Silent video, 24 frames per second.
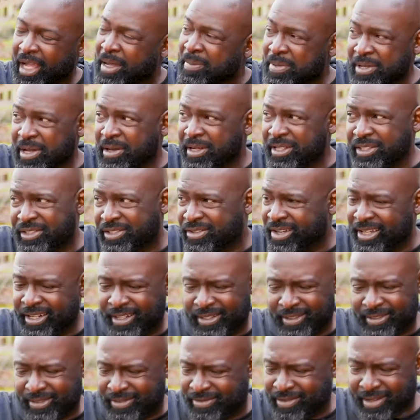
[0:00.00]
I'm going to go ahead
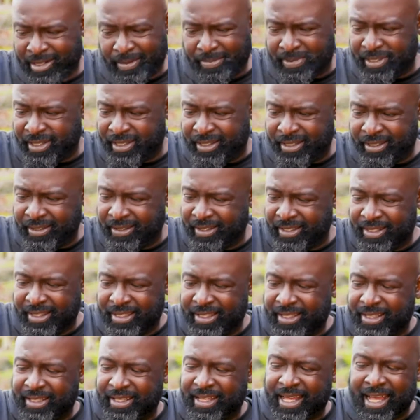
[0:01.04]
and straight up tell you,
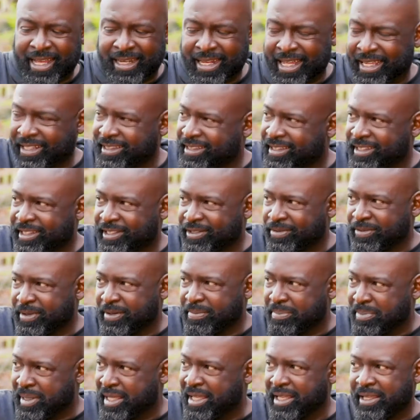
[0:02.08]
I like this one
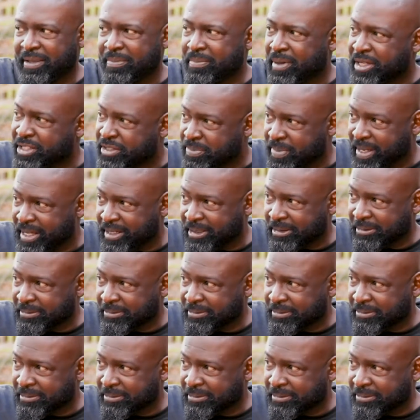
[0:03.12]
B much better.